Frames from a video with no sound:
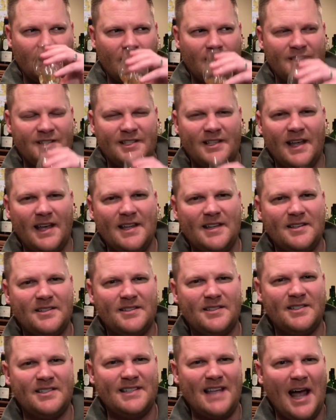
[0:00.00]
Slight
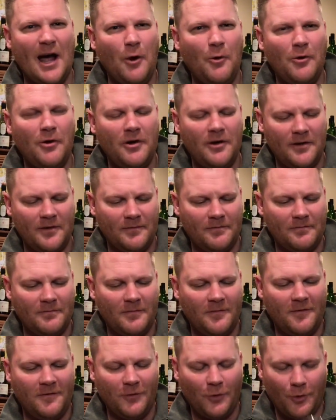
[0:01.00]
sour and
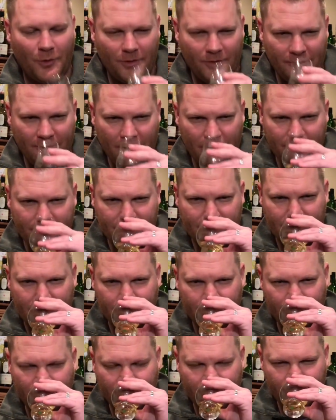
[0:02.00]
floral notes.
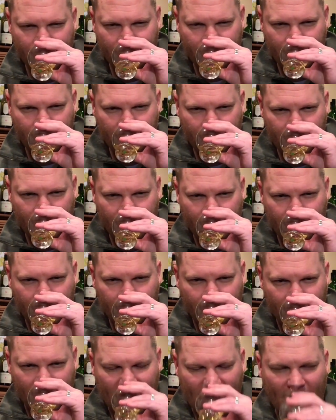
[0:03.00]

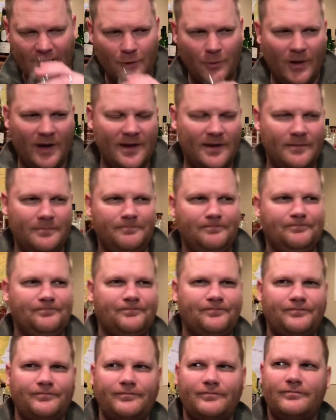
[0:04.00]
Can't quite
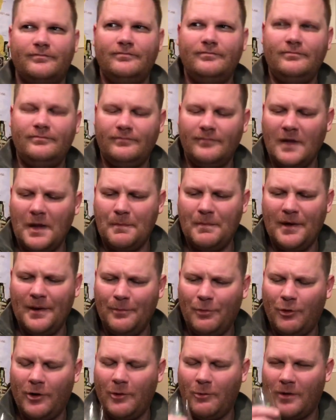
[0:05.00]

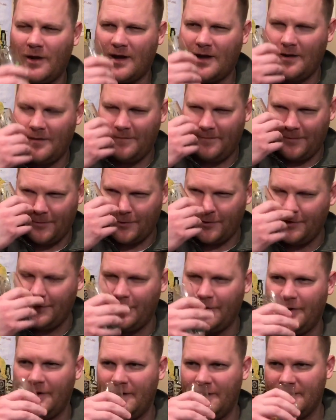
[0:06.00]
pinpoint what kind of floral
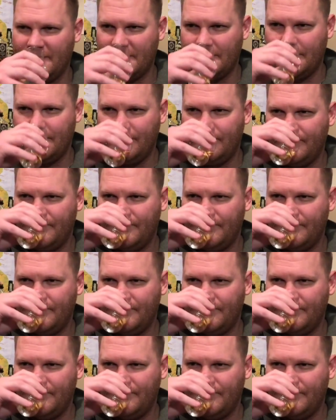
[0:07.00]
note it is.